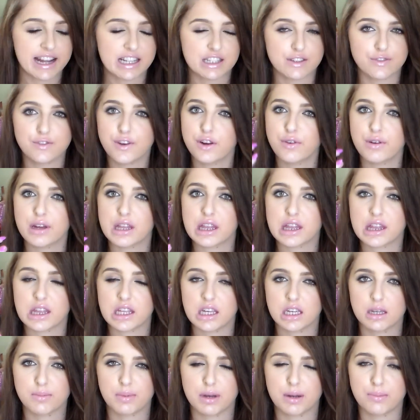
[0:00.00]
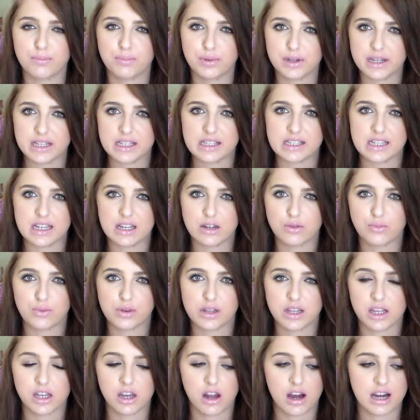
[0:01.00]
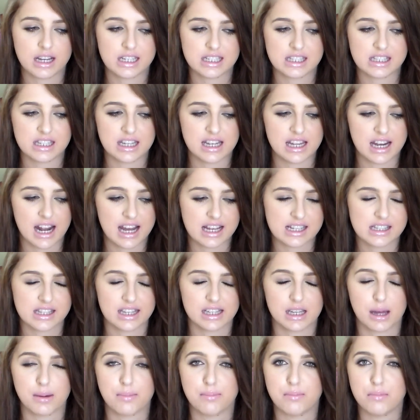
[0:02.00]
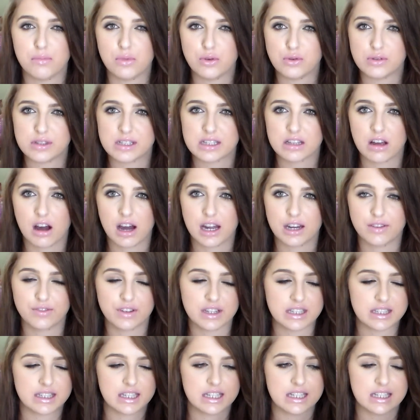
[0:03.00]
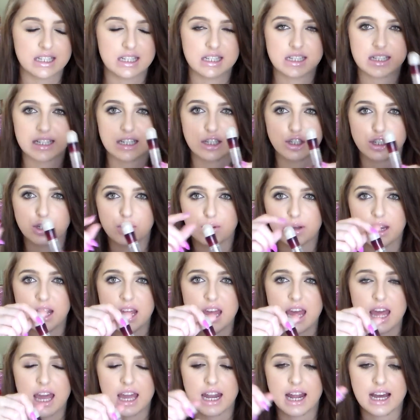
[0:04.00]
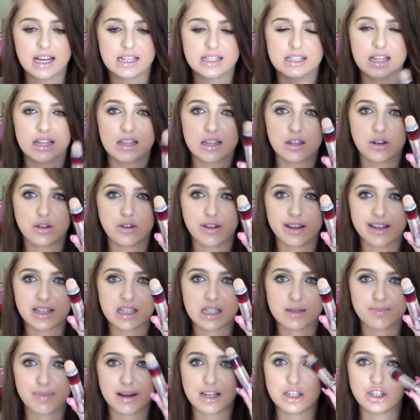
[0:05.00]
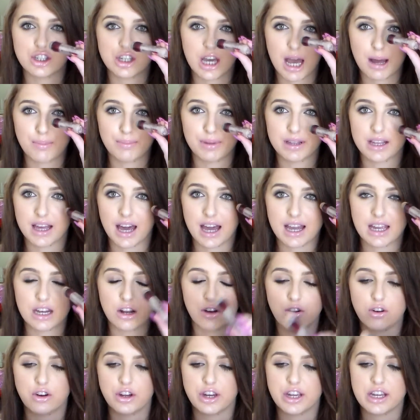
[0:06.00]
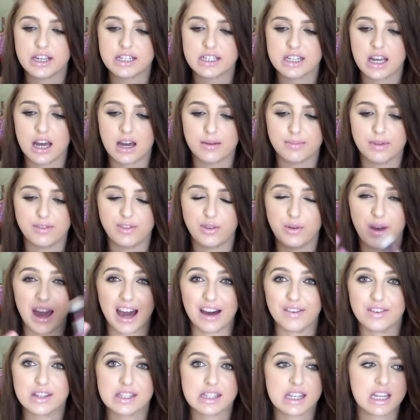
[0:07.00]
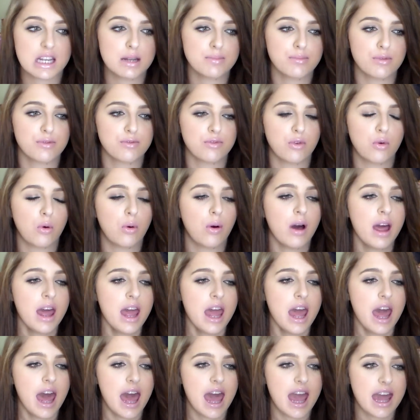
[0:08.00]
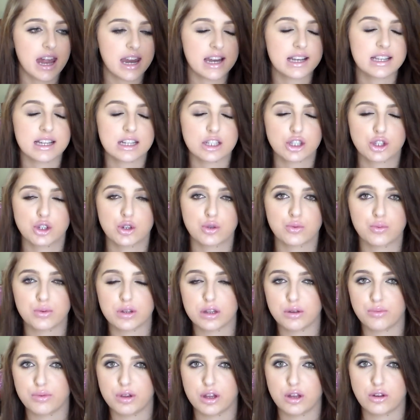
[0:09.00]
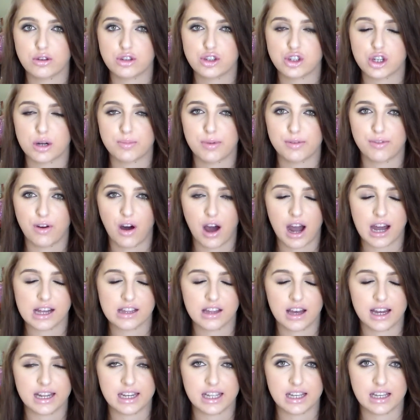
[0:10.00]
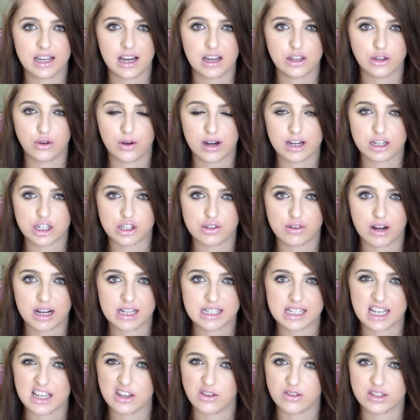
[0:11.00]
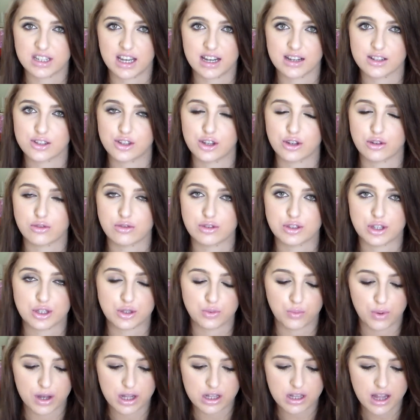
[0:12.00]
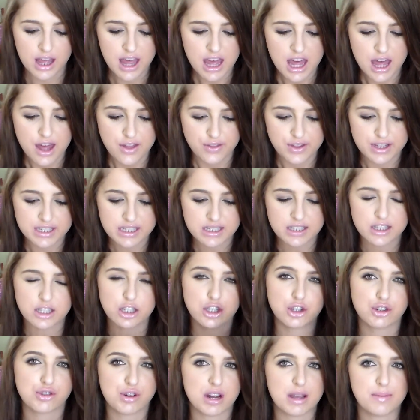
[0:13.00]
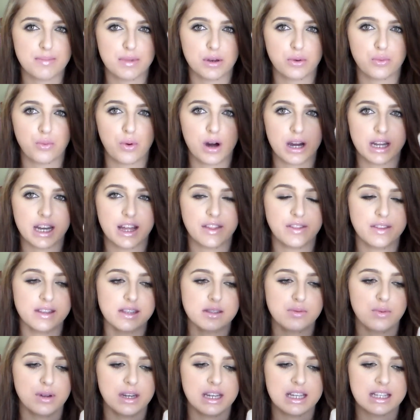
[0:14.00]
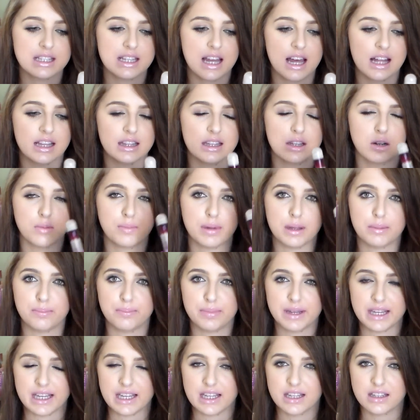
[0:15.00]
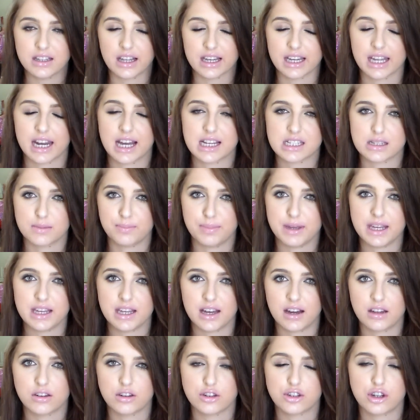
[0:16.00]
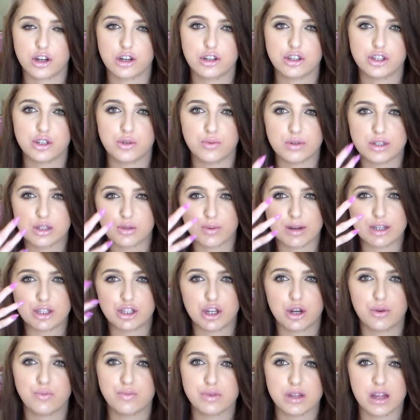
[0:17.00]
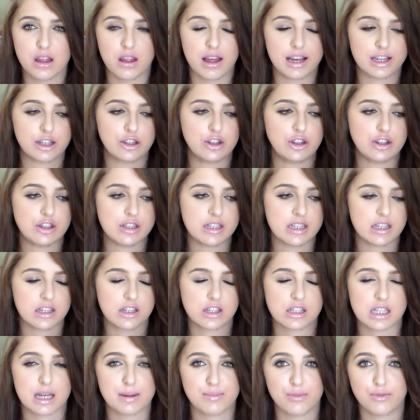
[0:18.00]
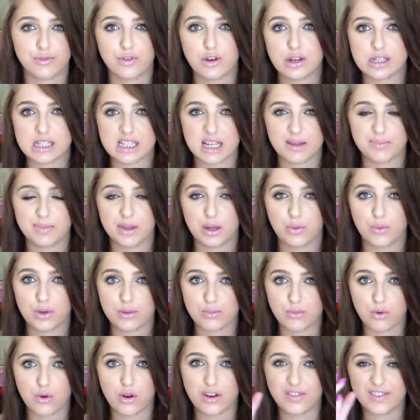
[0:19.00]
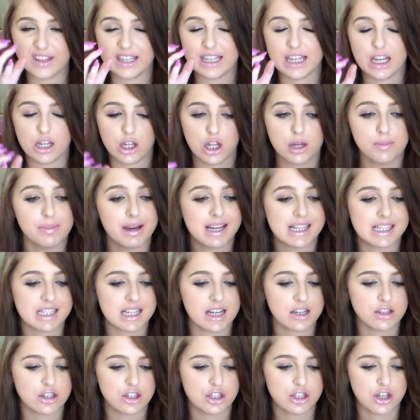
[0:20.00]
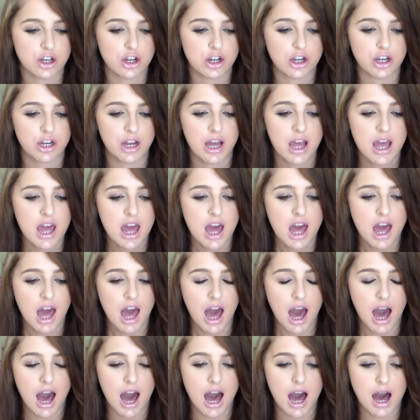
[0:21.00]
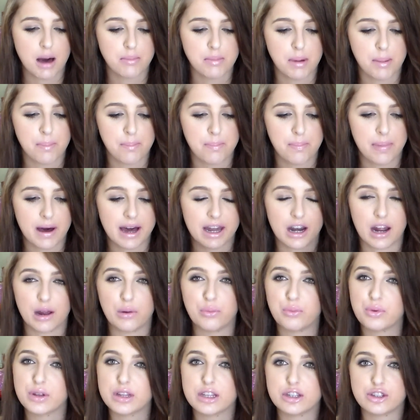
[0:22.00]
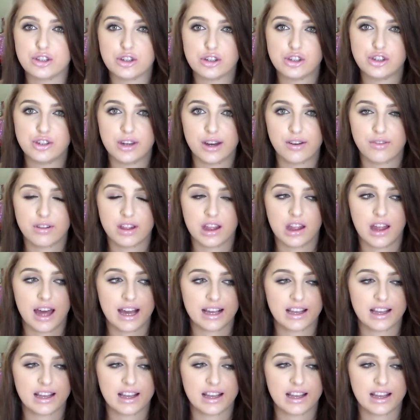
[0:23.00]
It's very thick, but it blends in really nicely. It has like a mousse kind of consistency to it. It has the little like sponge applicator on it, if you haven't seen it before, and it does do a really, really good job of highlighting your under eyes and your dark circles as well. This is the treatment one, and this one is a little bit pink, like it has a pink undertone to it, so I don't really like using it because I prefer something with more of a yellow based undertone, but I really do generally